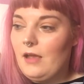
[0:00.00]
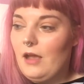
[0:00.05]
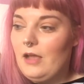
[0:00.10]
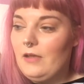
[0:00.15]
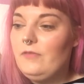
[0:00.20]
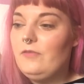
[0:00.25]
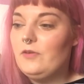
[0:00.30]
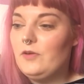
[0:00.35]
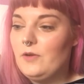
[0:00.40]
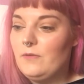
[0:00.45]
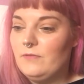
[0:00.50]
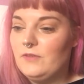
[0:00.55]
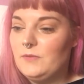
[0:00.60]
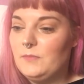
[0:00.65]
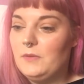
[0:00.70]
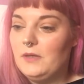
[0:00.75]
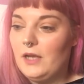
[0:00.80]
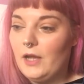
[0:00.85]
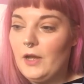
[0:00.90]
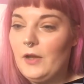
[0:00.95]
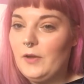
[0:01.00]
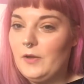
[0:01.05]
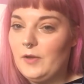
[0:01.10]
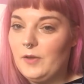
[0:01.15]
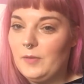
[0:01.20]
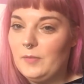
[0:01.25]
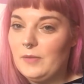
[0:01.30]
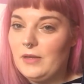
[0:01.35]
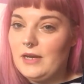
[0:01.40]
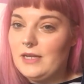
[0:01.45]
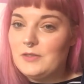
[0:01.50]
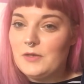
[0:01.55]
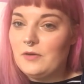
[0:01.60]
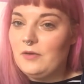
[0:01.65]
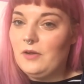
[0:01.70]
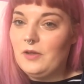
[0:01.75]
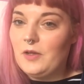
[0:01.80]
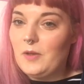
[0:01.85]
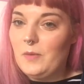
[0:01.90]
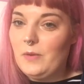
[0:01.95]
I feel comfortable at home and I don't
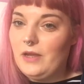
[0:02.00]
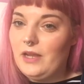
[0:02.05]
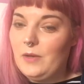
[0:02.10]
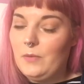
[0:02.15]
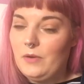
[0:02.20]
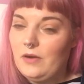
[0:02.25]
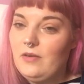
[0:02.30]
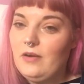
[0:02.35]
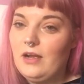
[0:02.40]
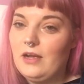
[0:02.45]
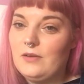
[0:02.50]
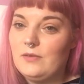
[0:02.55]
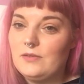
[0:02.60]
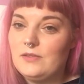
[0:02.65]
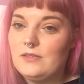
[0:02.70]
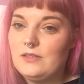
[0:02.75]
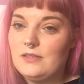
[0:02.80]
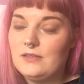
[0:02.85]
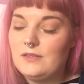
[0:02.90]
like going anywhere else.